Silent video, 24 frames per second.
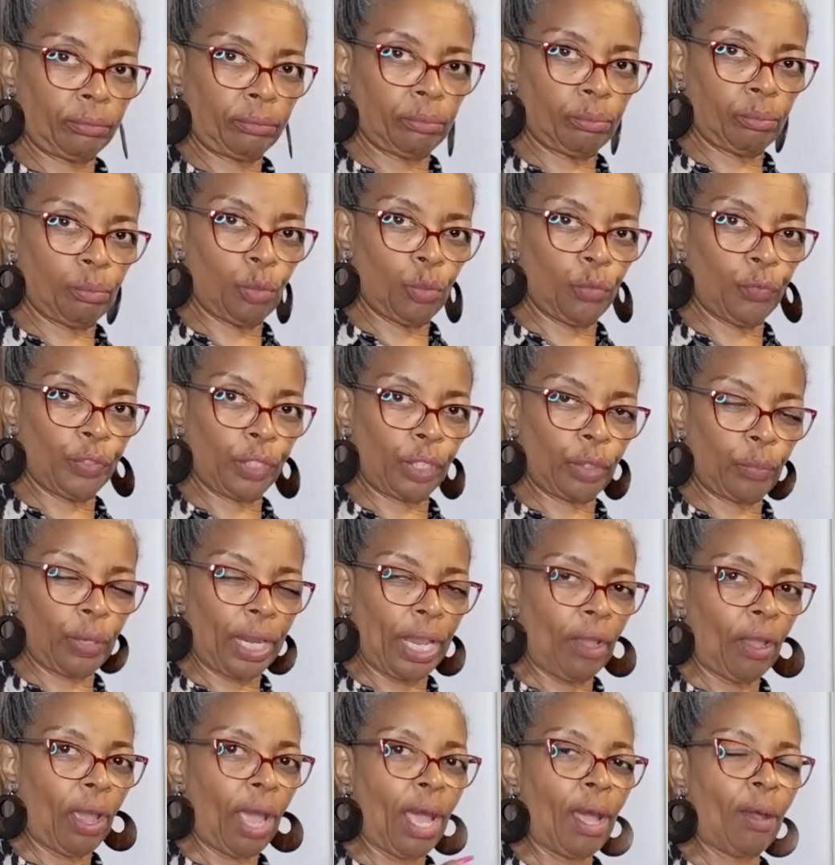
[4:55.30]
moving
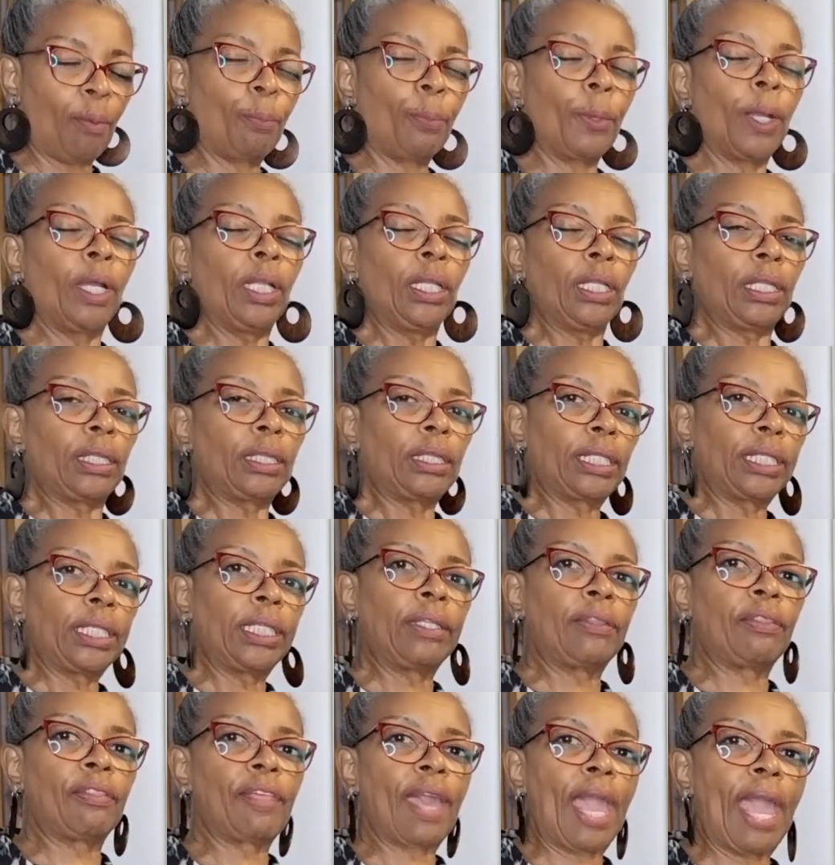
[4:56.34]
around. I'll
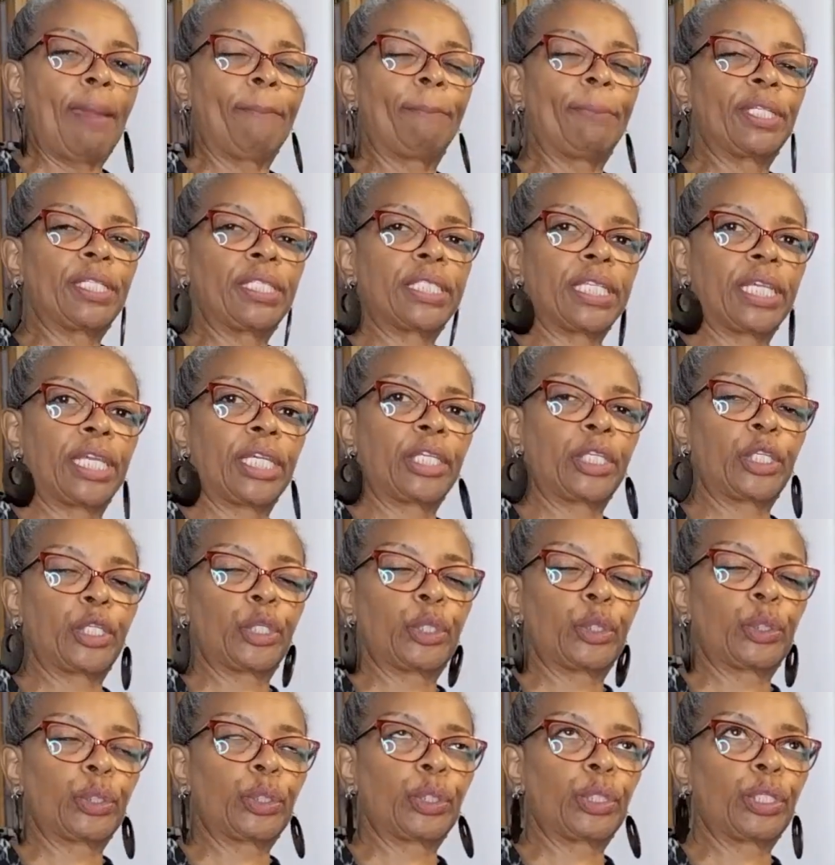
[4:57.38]
link that
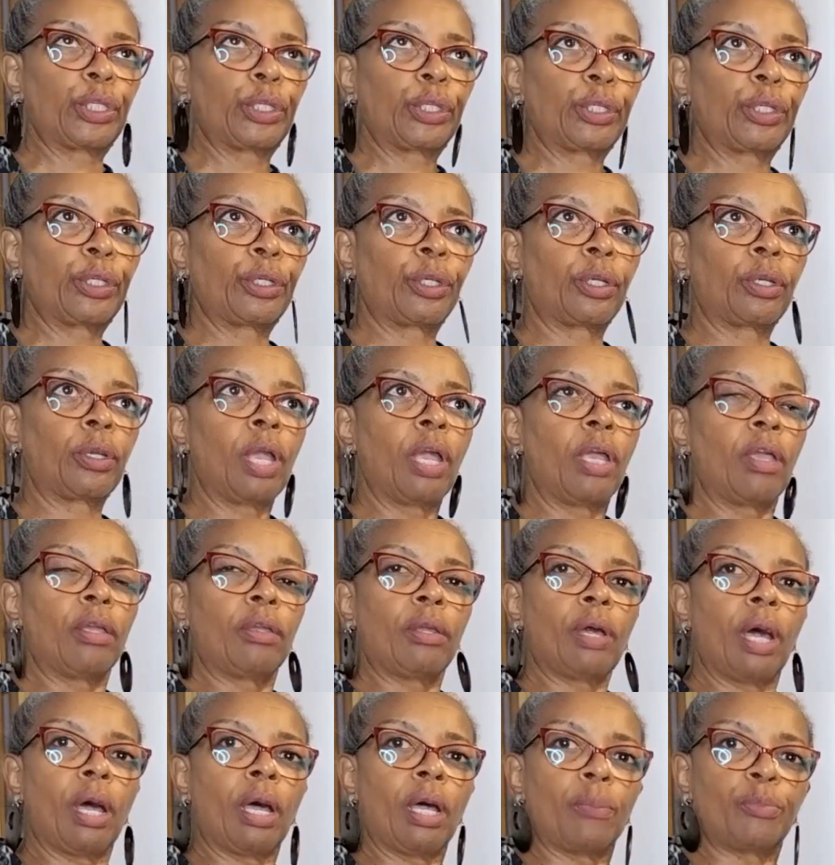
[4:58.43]
particular
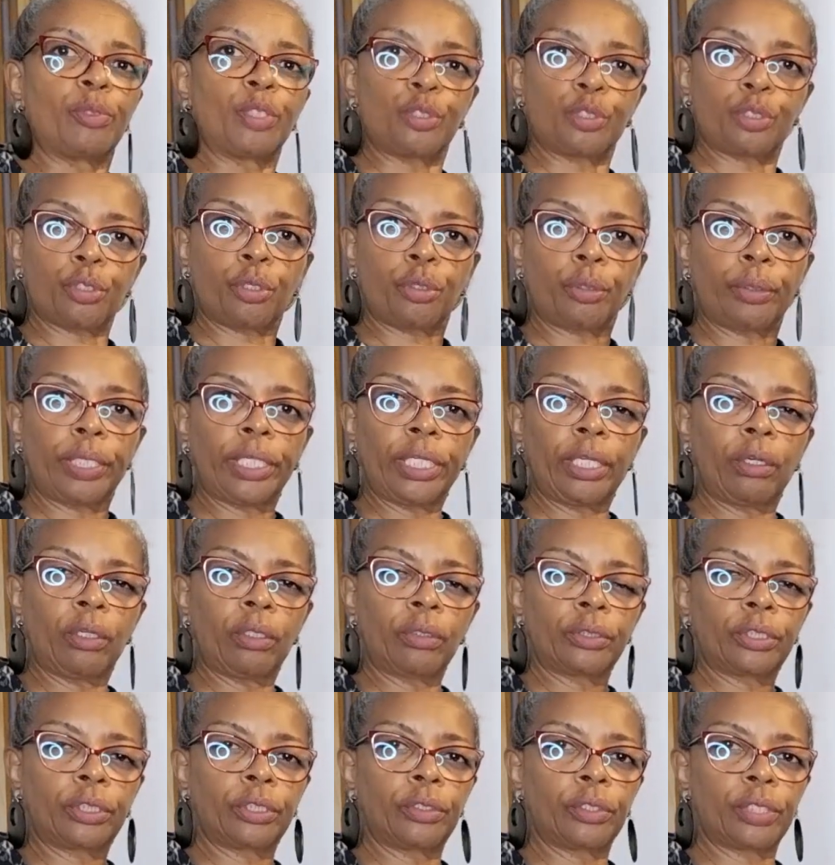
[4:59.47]
tutorial
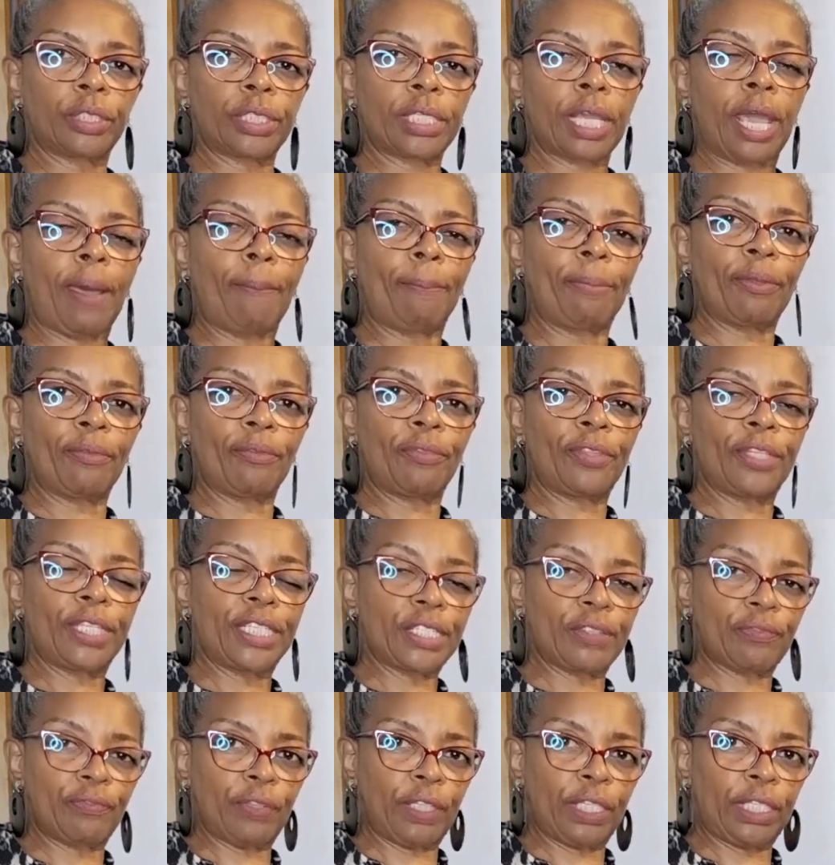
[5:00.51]
to the top of
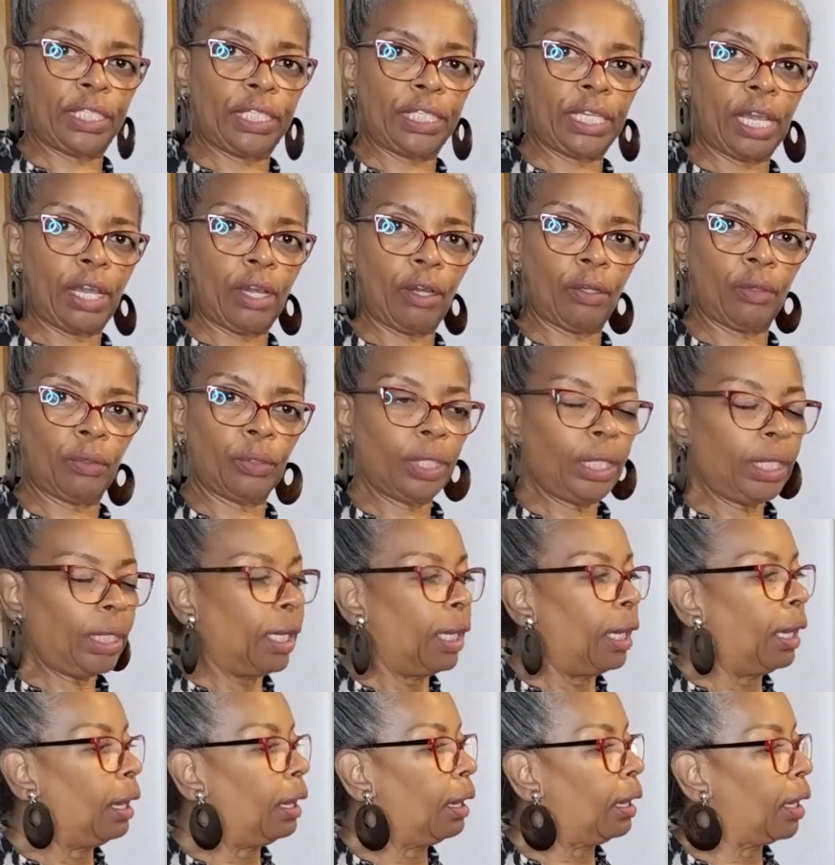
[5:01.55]
this video.
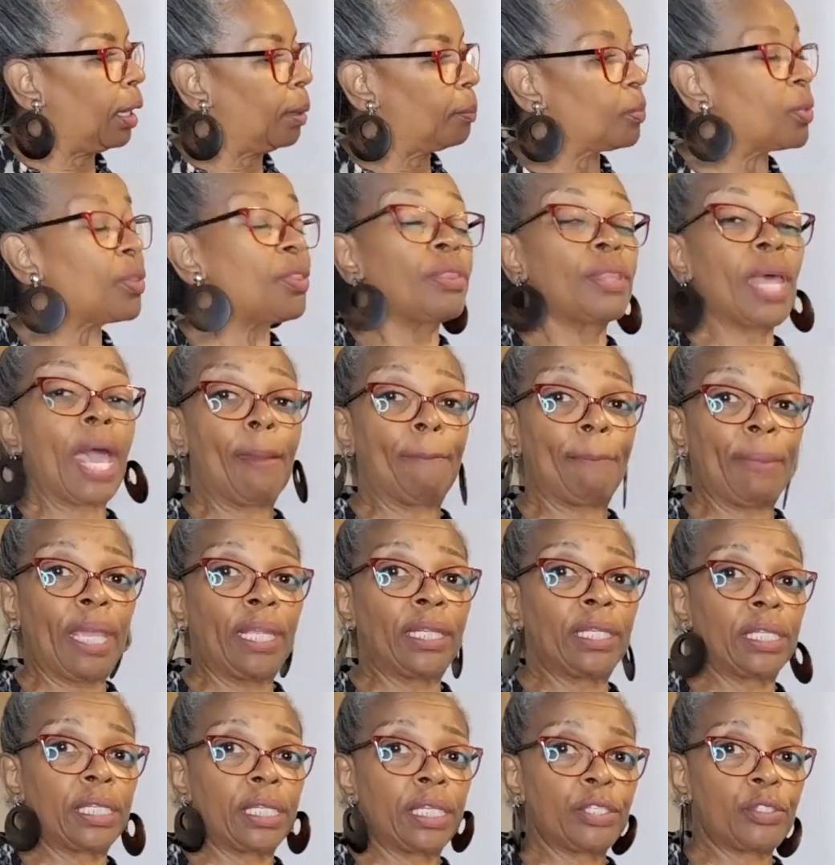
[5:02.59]
That
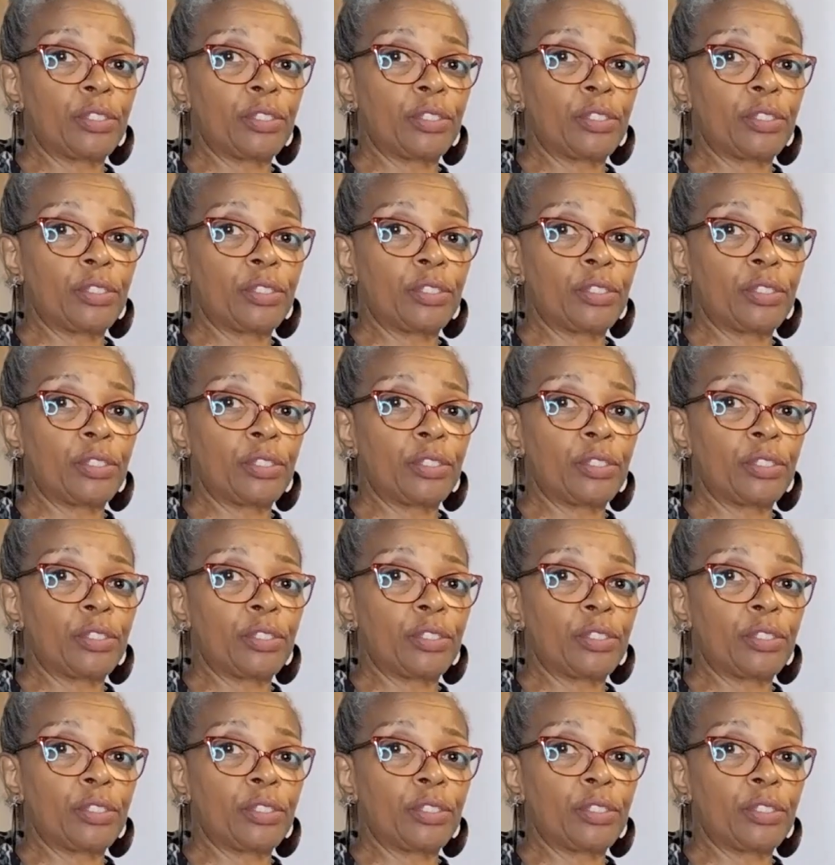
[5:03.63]
made it